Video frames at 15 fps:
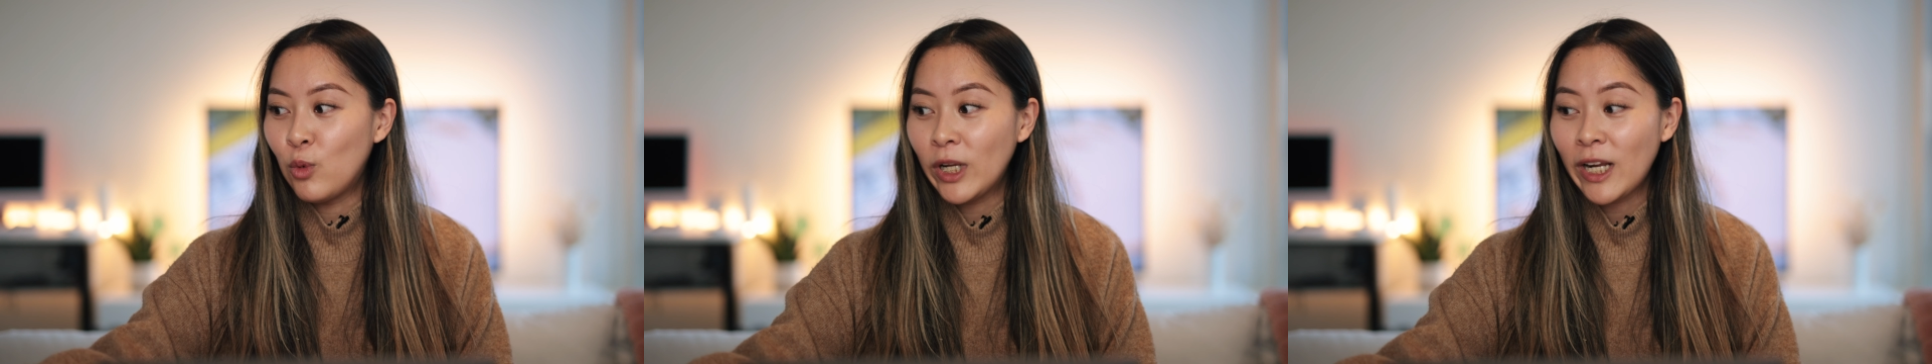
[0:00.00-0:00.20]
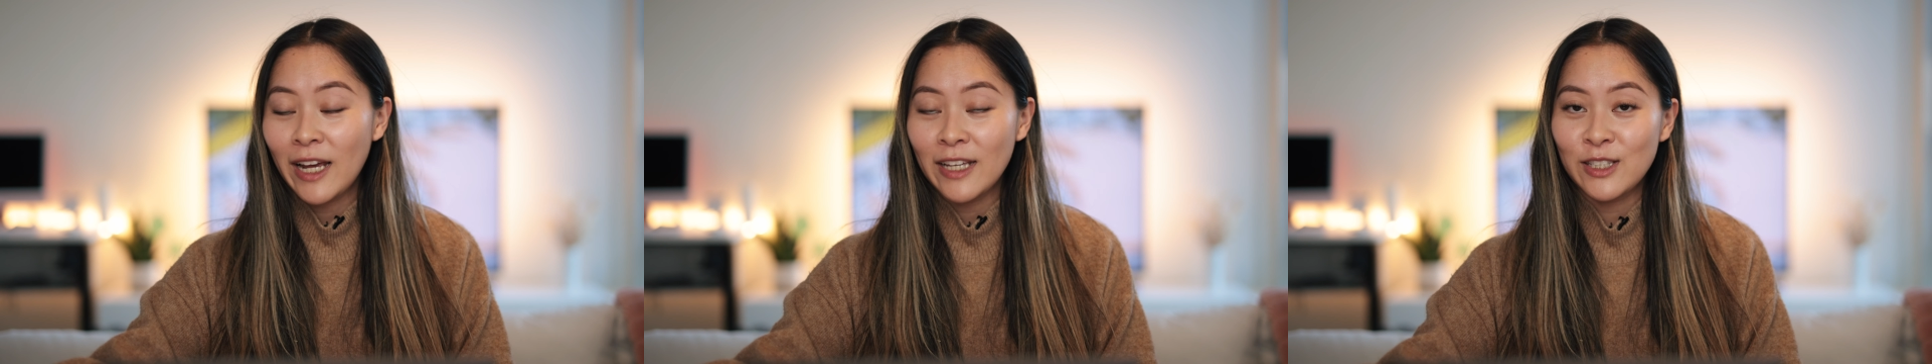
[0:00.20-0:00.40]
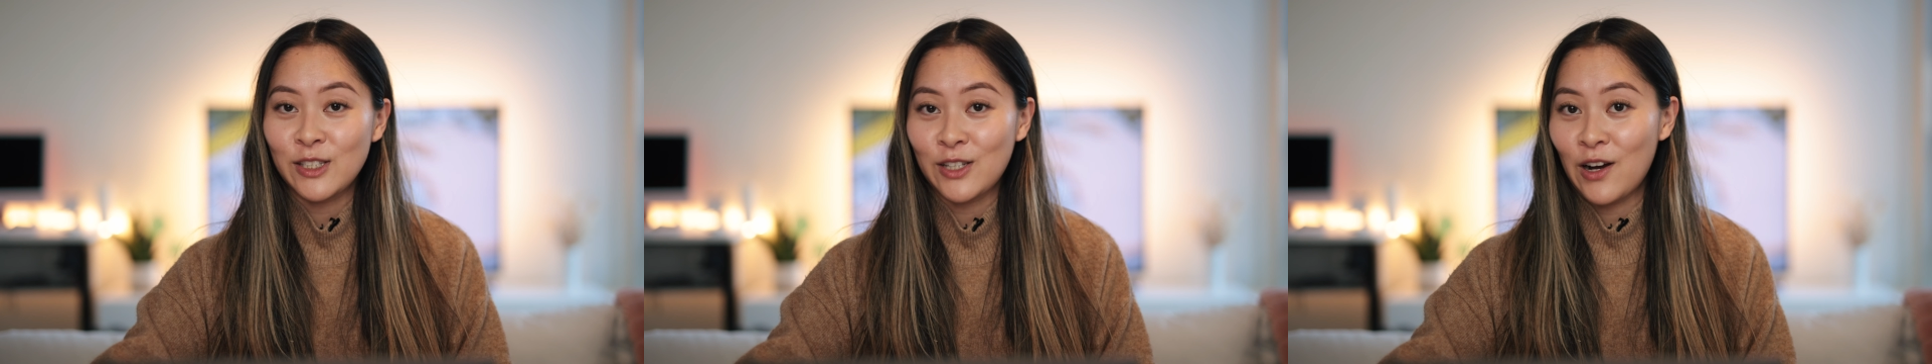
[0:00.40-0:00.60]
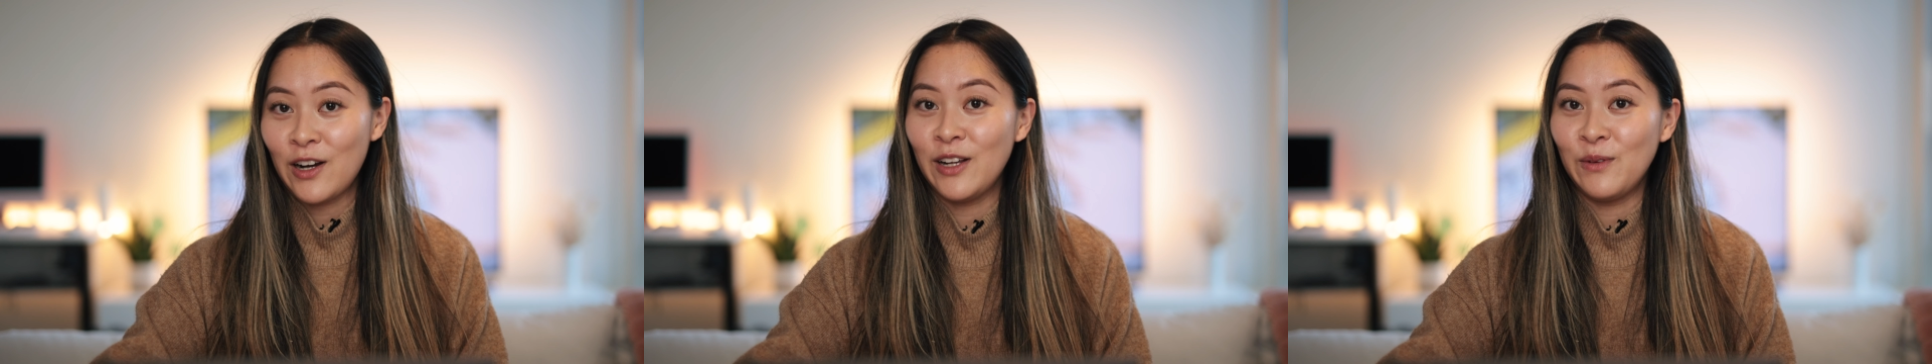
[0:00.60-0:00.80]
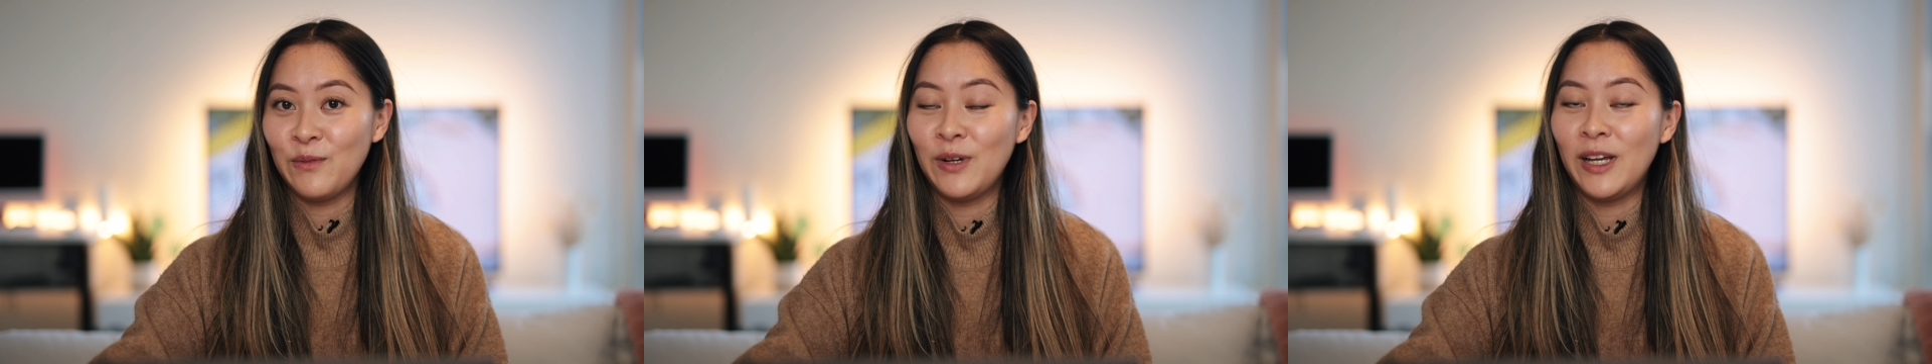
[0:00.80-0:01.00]
what I
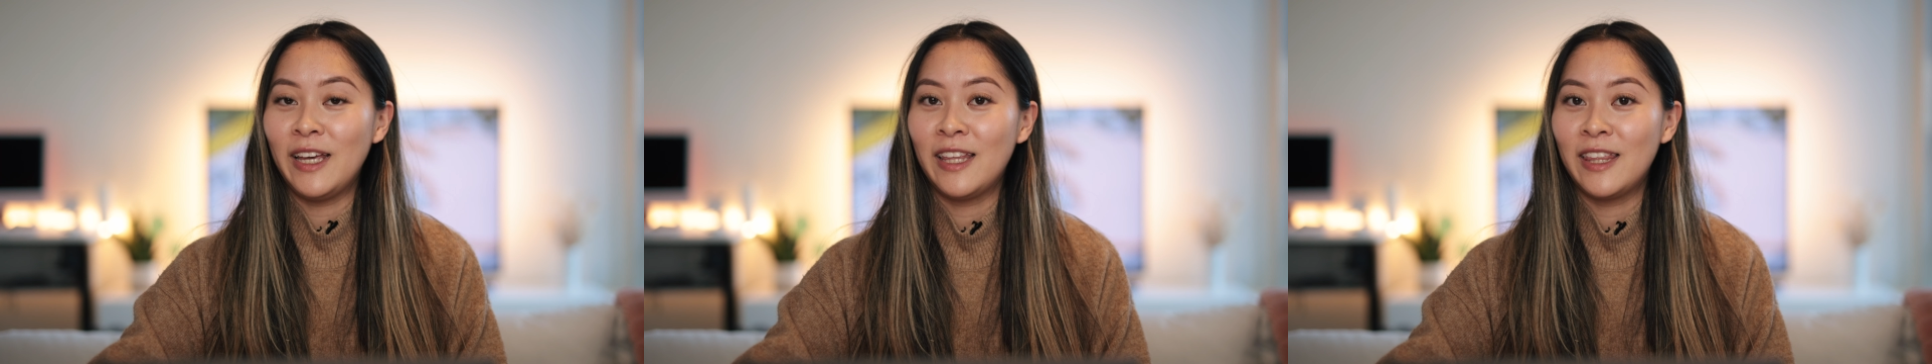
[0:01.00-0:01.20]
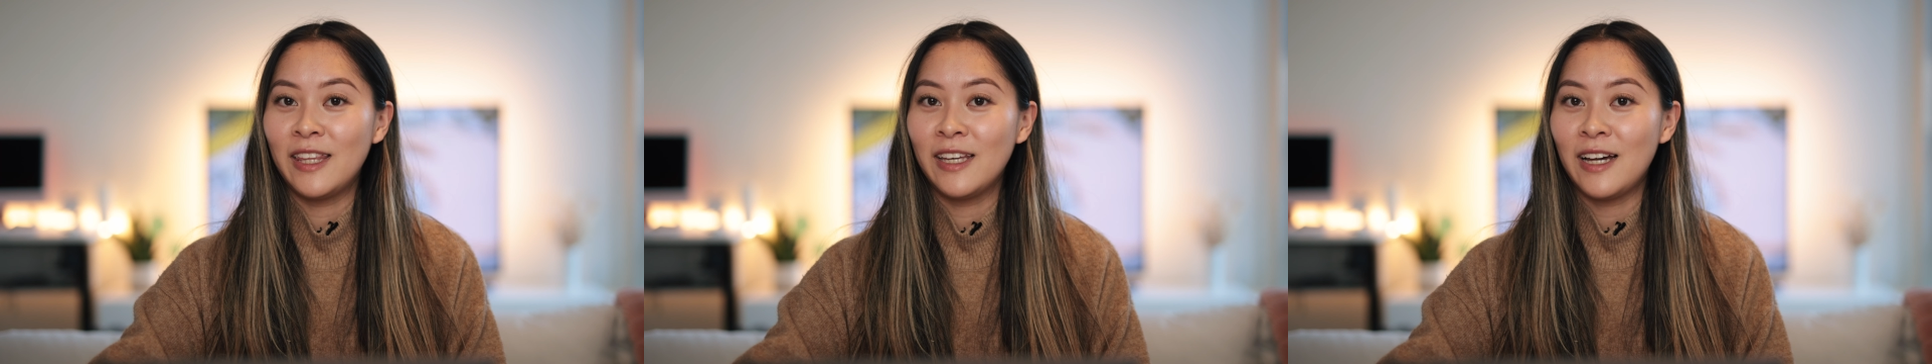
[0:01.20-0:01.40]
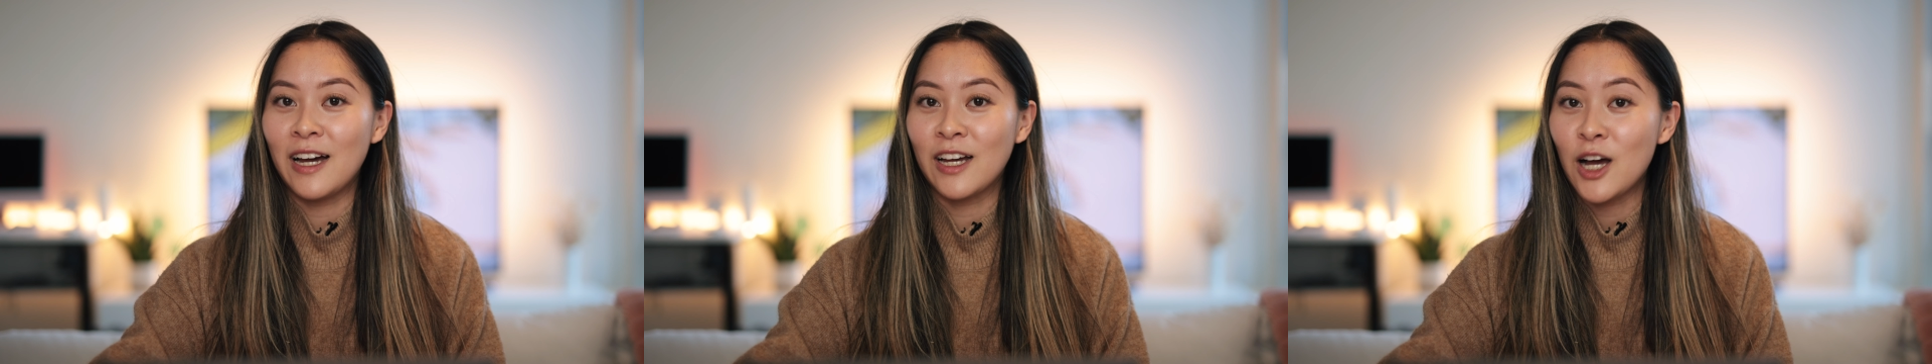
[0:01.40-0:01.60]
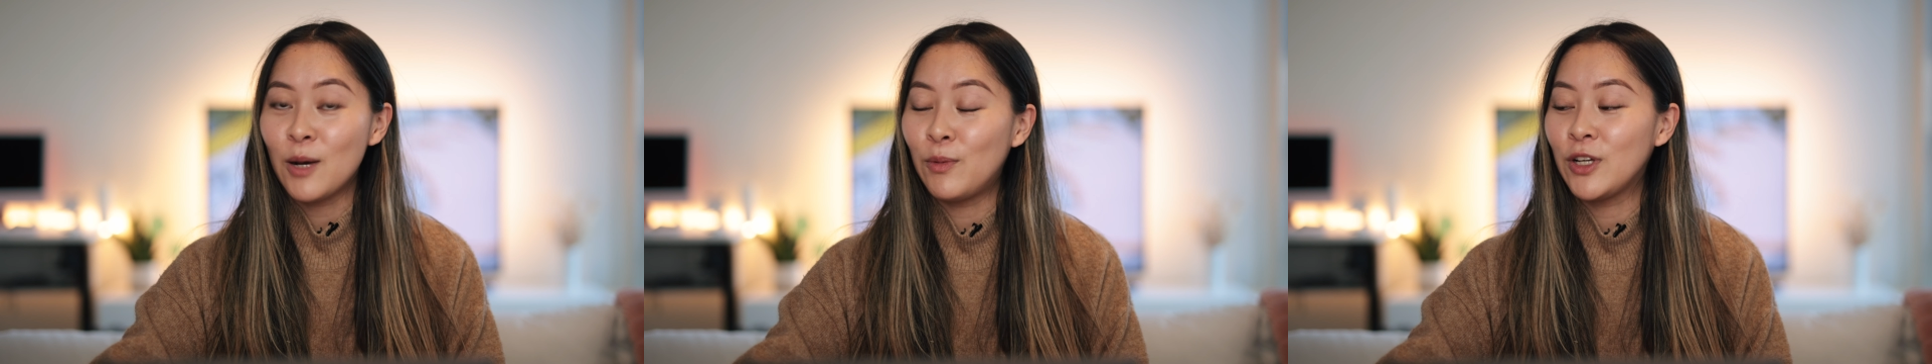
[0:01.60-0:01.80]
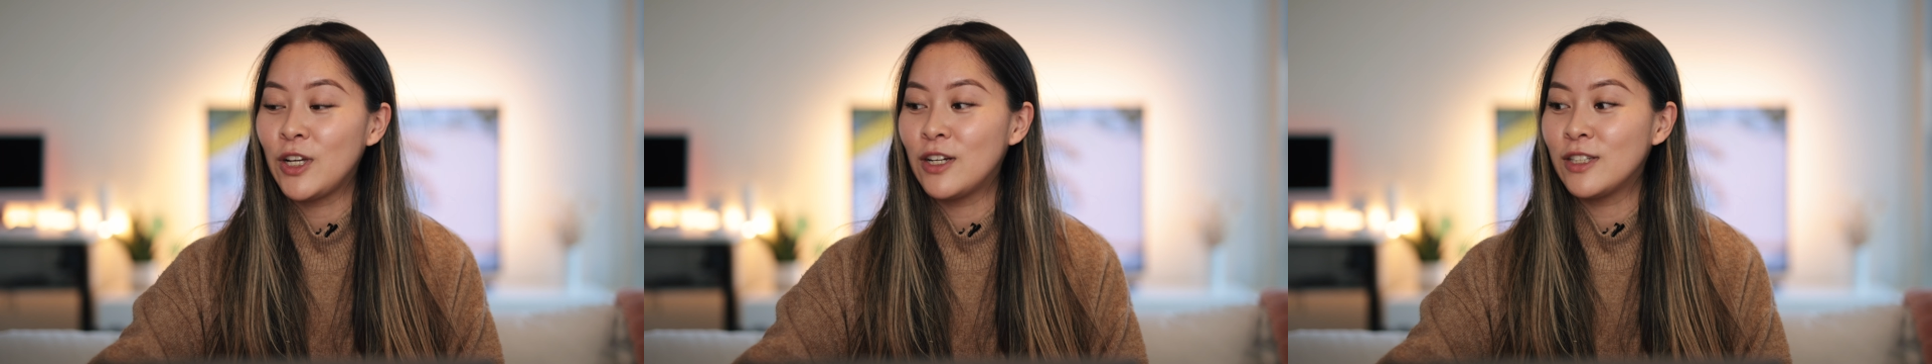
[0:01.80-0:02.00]
started with a
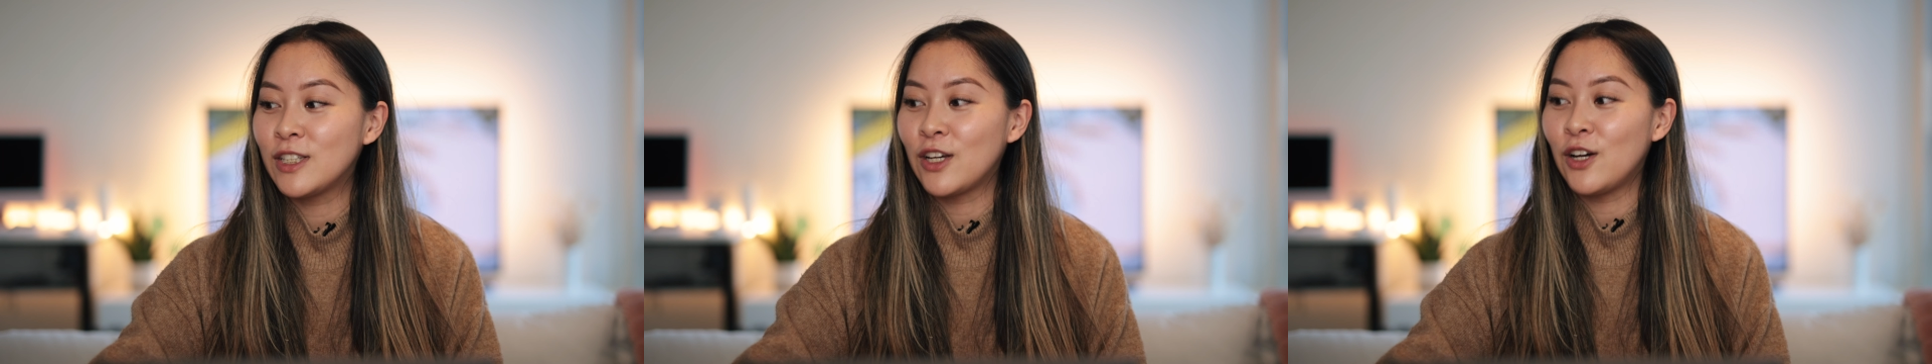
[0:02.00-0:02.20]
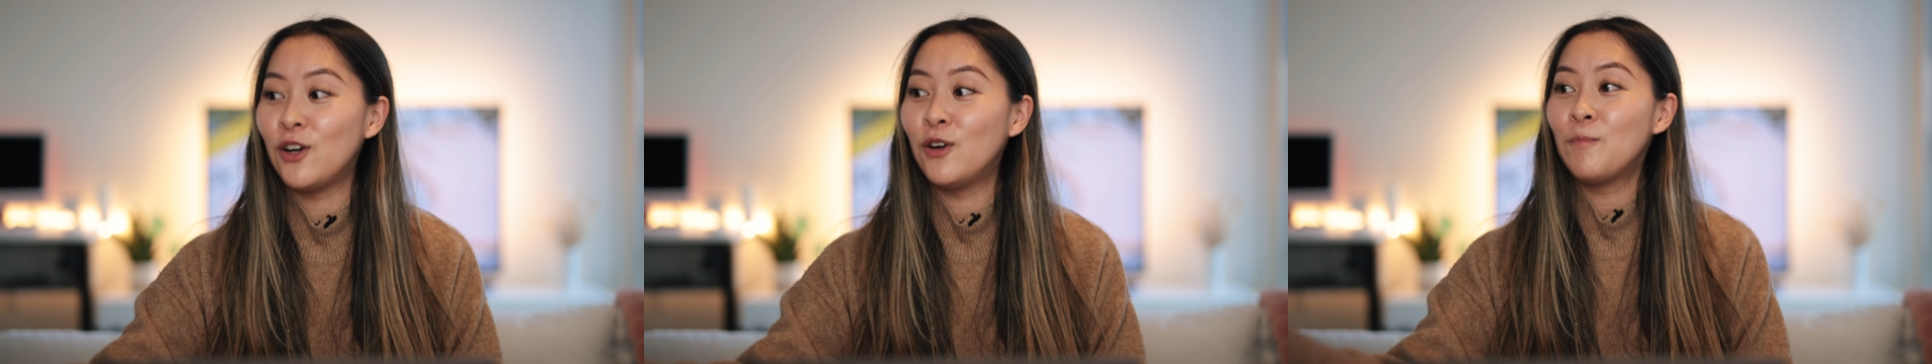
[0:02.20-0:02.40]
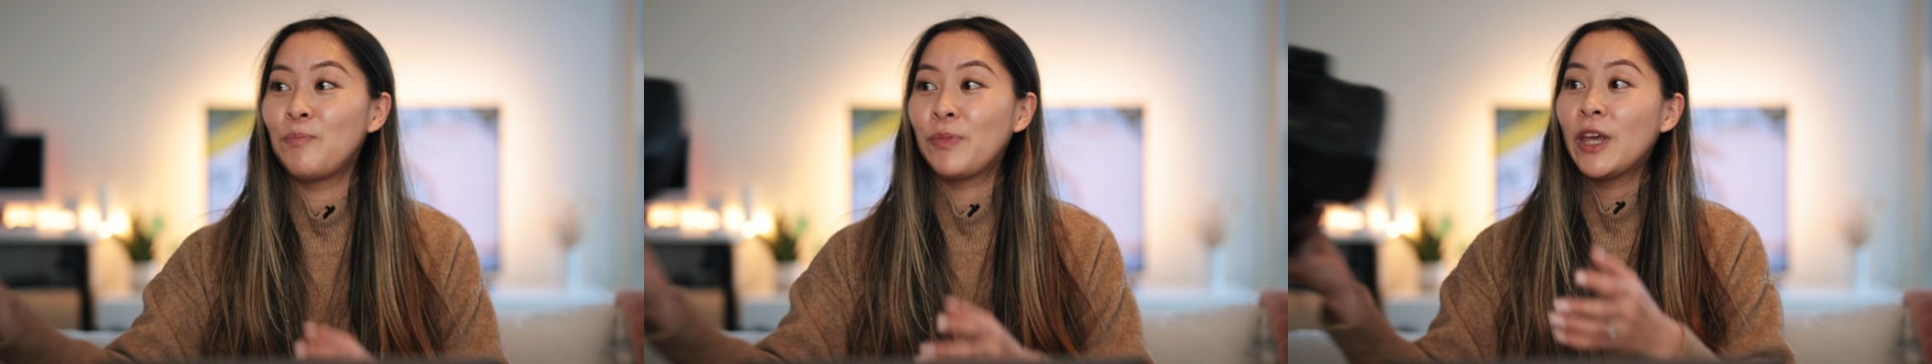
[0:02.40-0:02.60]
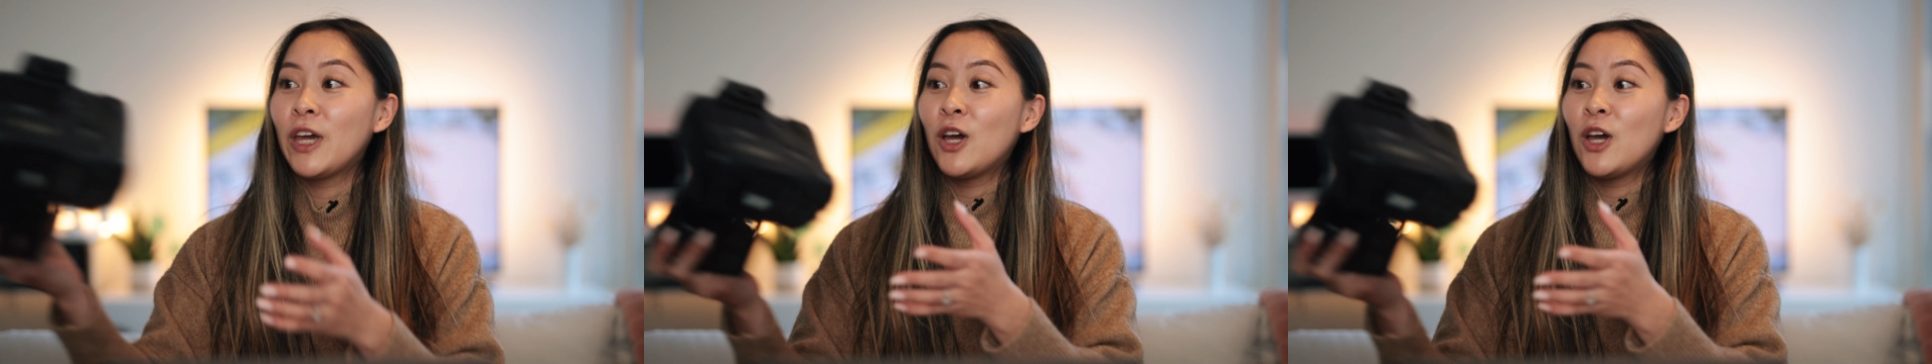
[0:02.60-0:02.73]
couple years ago